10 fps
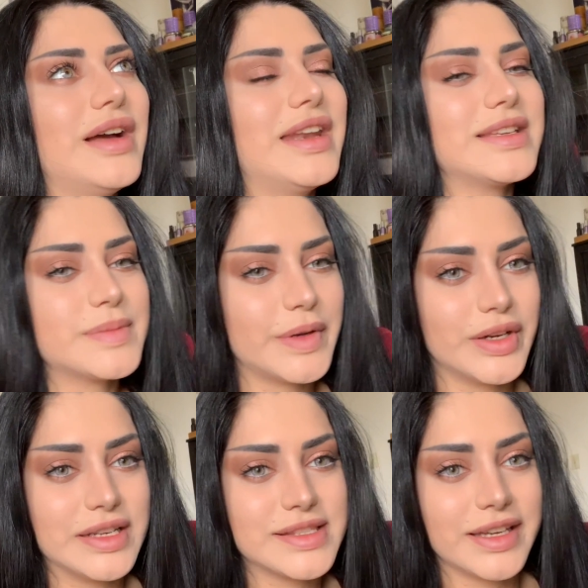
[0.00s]
an
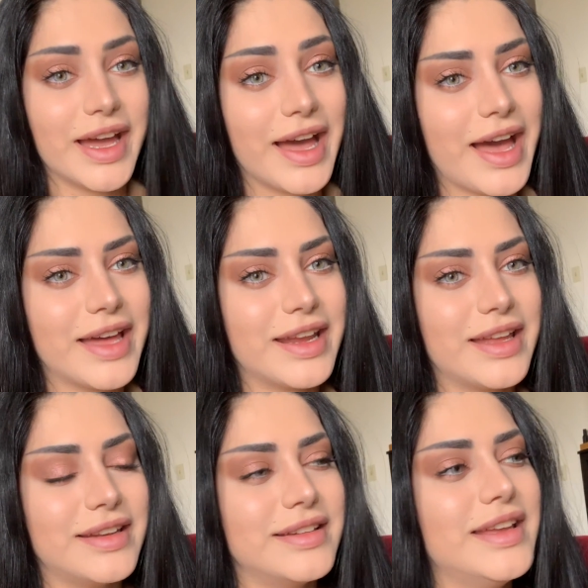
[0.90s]
experience I had,
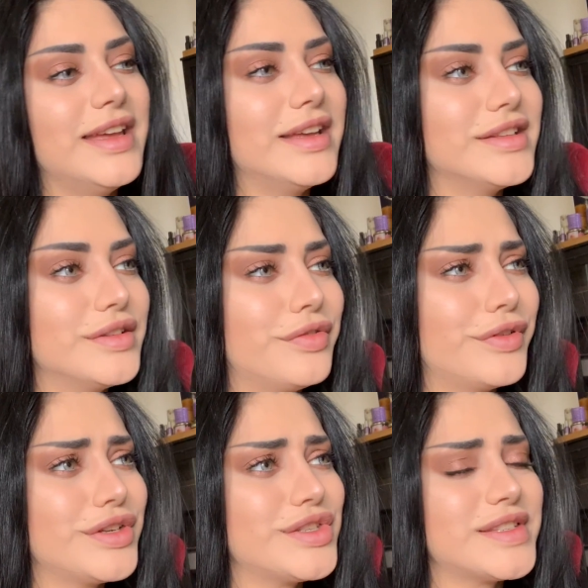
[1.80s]
and the
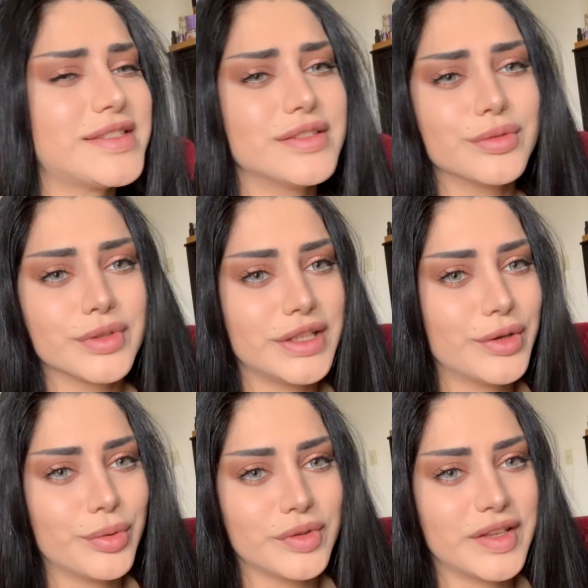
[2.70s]
footage is still really
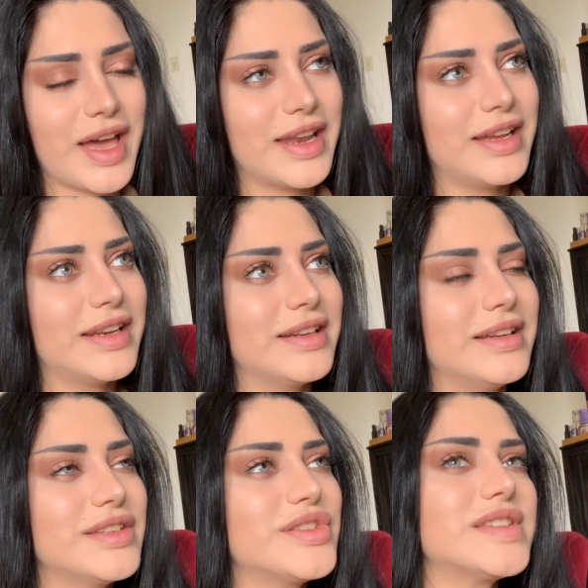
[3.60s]
cool to edit,
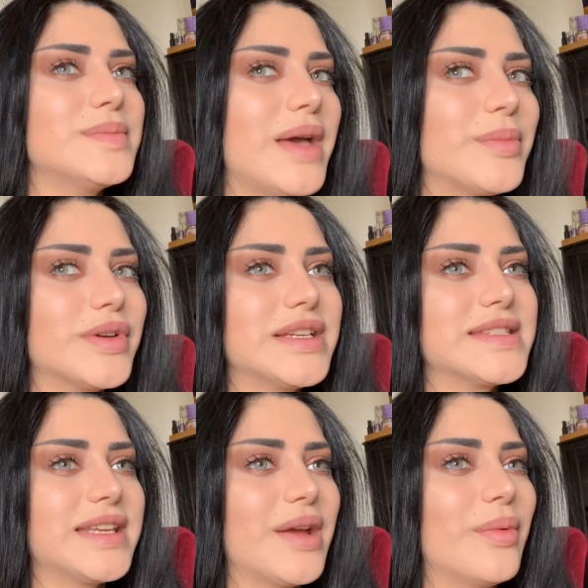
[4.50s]
and it's just memories
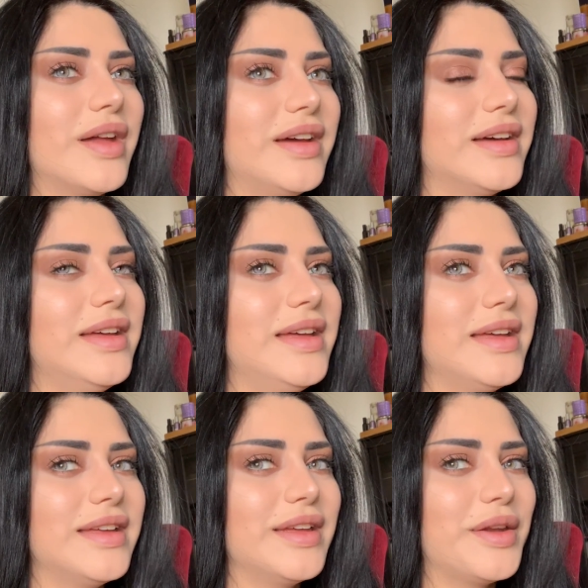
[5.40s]
that I want to
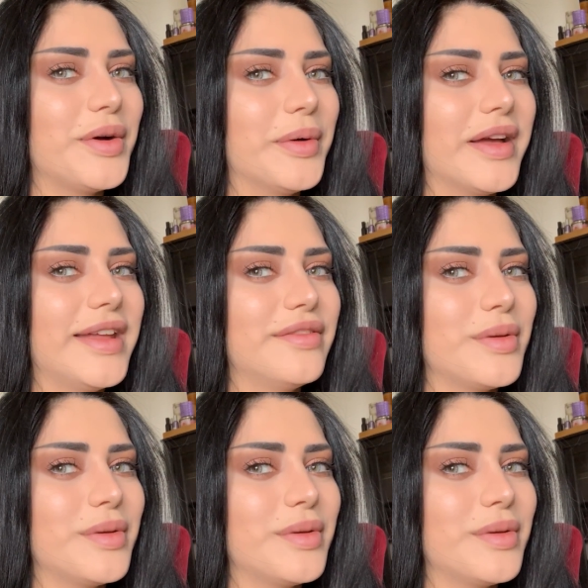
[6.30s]
kind of